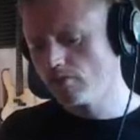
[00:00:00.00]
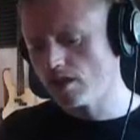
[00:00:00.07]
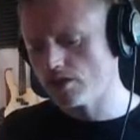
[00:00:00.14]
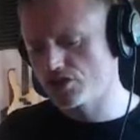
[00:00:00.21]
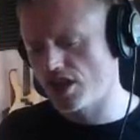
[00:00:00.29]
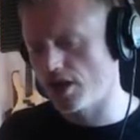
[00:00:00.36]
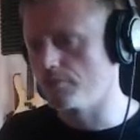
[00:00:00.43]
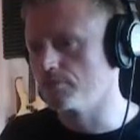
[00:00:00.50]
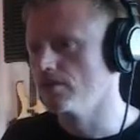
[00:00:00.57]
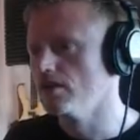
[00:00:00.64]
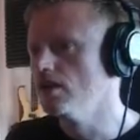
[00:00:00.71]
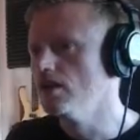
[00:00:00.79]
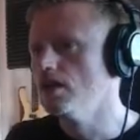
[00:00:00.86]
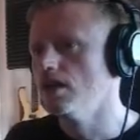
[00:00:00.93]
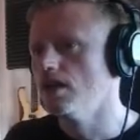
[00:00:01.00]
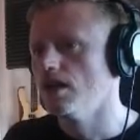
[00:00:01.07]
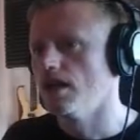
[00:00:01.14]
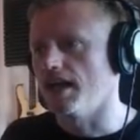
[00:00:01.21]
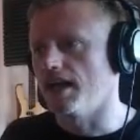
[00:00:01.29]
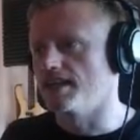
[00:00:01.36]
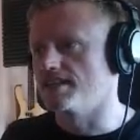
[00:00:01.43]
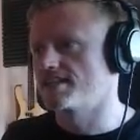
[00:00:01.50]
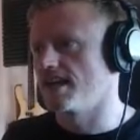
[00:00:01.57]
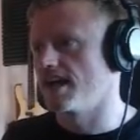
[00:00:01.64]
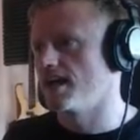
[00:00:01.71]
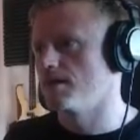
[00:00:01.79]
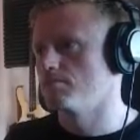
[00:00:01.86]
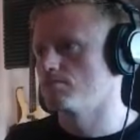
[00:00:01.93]
So in
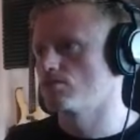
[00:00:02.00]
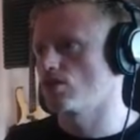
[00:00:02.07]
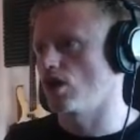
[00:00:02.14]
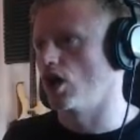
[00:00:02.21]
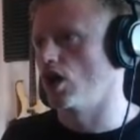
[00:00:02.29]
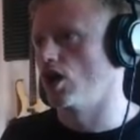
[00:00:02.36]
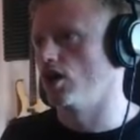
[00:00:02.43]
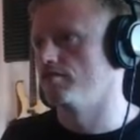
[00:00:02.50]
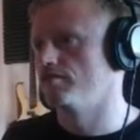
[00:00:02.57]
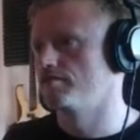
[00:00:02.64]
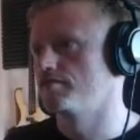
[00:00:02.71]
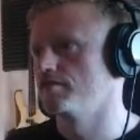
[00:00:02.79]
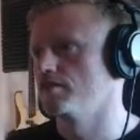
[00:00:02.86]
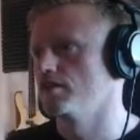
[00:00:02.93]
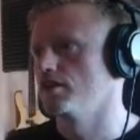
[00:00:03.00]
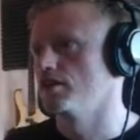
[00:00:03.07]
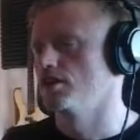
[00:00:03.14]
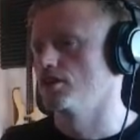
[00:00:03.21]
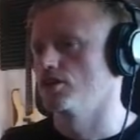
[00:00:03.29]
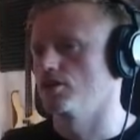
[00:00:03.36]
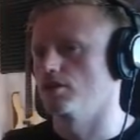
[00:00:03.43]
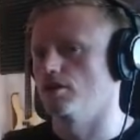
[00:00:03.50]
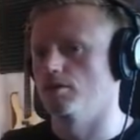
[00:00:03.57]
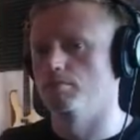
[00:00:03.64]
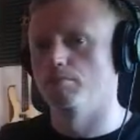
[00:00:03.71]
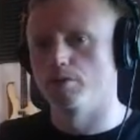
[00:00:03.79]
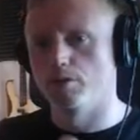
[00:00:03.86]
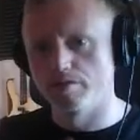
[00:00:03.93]
terms of
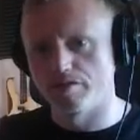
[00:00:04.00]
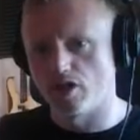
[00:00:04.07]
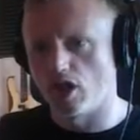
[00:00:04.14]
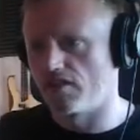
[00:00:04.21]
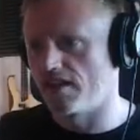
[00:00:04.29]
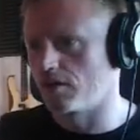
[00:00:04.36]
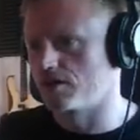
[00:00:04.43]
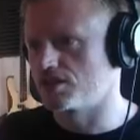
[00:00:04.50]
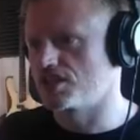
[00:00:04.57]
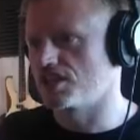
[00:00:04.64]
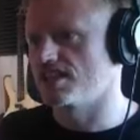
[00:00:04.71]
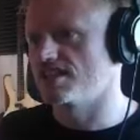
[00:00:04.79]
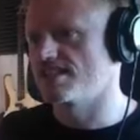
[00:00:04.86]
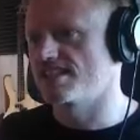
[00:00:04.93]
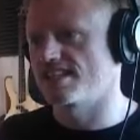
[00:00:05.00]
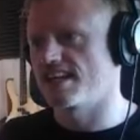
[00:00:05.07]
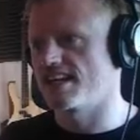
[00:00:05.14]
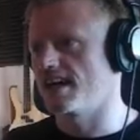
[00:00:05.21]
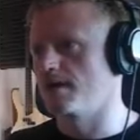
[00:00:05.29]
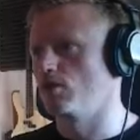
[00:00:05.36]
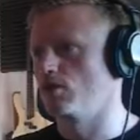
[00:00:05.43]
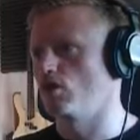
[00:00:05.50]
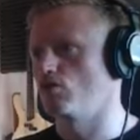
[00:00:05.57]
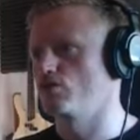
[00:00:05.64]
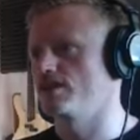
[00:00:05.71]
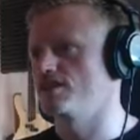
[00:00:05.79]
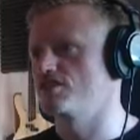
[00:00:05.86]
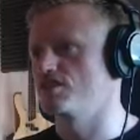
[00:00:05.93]
moving on now, because you can see I'm not
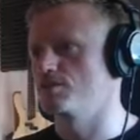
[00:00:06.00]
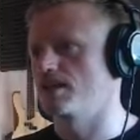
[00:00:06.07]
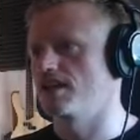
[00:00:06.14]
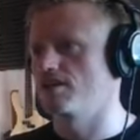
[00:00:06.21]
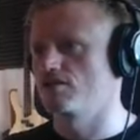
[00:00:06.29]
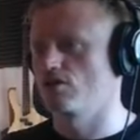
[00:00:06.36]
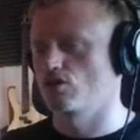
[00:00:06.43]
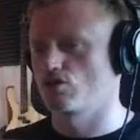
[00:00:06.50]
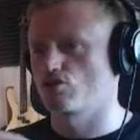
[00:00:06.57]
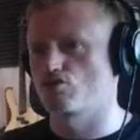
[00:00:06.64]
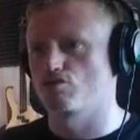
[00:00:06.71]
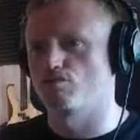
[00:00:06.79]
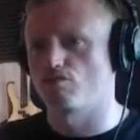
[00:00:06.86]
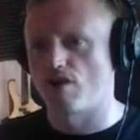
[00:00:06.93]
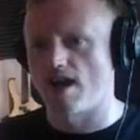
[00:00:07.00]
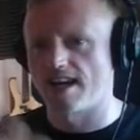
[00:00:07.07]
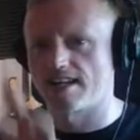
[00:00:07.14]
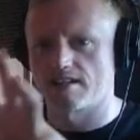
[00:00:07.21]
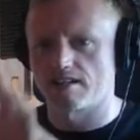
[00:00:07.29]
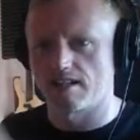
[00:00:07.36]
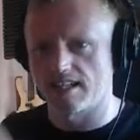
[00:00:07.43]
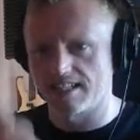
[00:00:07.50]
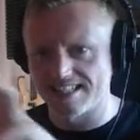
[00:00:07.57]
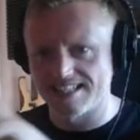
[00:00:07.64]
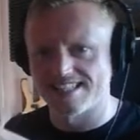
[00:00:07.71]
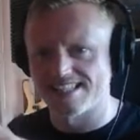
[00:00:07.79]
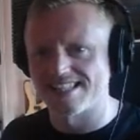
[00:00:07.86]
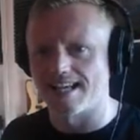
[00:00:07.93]
really doing anything on the drum rack like
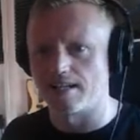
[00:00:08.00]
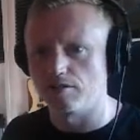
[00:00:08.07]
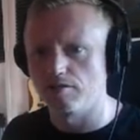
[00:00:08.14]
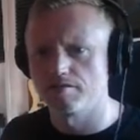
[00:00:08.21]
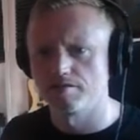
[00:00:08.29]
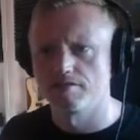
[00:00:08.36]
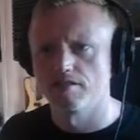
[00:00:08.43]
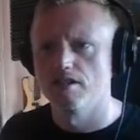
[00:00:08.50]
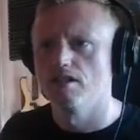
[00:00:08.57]
itself.